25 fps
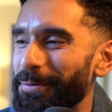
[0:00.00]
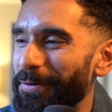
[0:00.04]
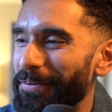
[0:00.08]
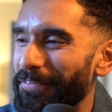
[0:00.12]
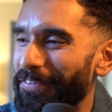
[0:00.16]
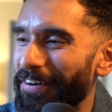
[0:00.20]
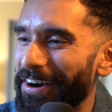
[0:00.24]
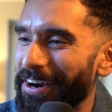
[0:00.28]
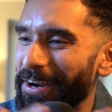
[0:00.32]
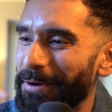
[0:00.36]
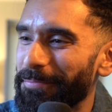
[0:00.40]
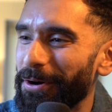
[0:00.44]
We're
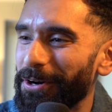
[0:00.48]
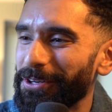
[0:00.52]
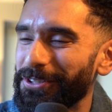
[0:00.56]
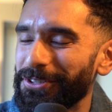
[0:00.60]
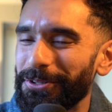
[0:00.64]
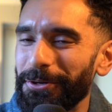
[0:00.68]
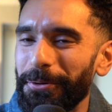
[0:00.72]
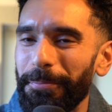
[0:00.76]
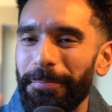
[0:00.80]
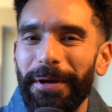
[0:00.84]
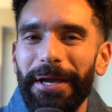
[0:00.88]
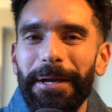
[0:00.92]
very
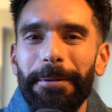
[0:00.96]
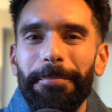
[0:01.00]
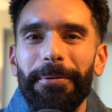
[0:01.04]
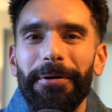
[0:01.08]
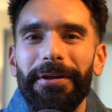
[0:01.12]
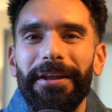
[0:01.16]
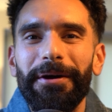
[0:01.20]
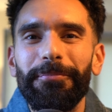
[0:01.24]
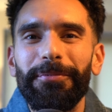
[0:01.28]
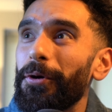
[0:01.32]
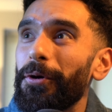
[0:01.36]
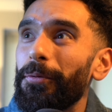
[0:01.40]
emotional
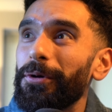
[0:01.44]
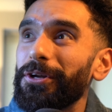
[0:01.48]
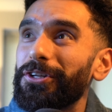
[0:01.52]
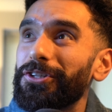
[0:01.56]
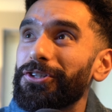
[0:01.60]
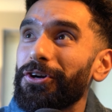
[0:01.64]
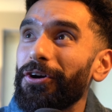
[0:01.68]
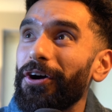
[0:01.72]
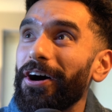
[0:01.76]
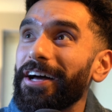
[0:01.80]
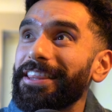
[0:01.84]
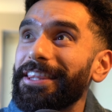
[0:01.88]
people, and we
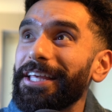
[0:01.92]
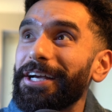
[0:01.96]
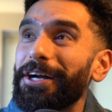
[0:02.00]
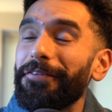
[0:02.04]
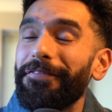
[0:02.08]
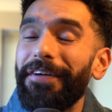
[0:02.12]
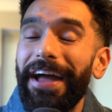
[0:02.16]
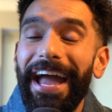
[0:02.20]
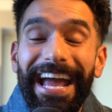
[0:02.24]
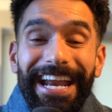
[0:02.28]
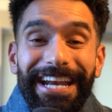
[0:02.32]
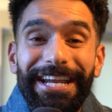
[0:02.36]
try and think
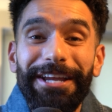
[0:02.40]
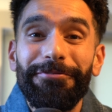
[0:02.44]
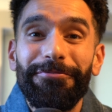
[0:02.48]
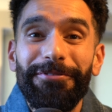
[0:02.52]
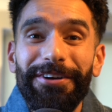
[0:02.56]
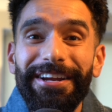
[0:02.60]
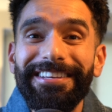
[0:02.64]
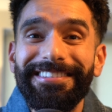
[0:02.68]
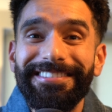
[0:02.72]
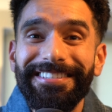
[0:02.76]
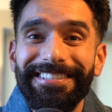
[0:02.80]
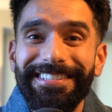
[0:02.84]
of any
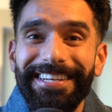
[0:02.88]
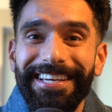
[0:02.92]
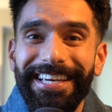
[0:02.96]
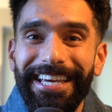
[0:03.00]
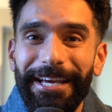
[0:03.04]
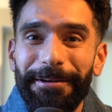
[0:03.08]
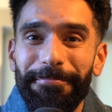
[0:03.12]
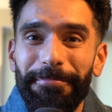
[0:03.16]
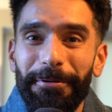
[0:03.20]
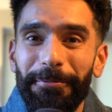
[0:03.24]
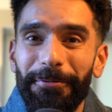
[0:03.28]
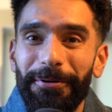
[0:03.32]
reason to
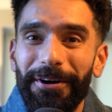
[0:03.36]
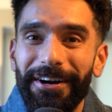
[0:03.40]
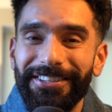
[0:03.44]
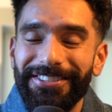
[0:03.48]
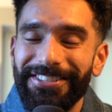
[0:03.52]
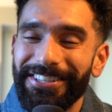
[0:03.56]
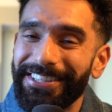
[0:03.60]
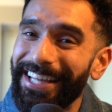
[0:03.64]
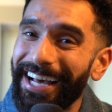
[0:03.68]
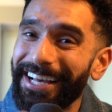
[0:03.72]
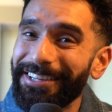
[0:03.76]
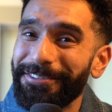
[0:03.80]
keep a
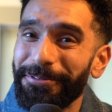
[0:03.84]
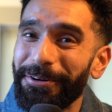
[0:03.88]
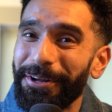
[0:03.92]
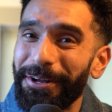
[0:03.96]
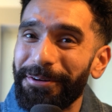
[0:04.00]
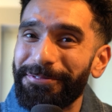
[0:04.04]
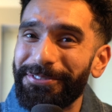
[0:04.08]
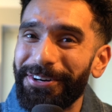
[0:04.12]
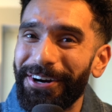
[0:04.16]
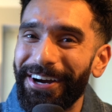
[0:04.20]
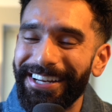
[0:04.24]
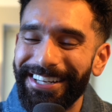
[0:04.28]
watch, and that's what
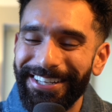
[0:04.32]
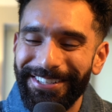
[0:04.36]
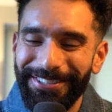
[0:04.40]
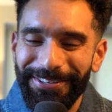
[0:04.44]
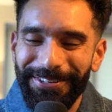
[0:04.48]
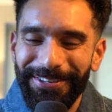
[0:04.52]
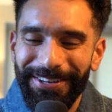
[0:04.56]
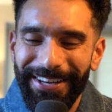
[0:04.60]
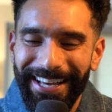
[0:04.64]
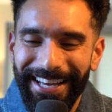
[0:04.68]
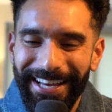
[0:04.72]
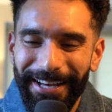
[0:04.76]
I've tried to
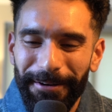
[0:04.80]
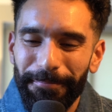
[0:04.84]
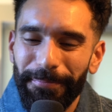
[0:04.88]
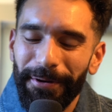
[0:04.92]
do here.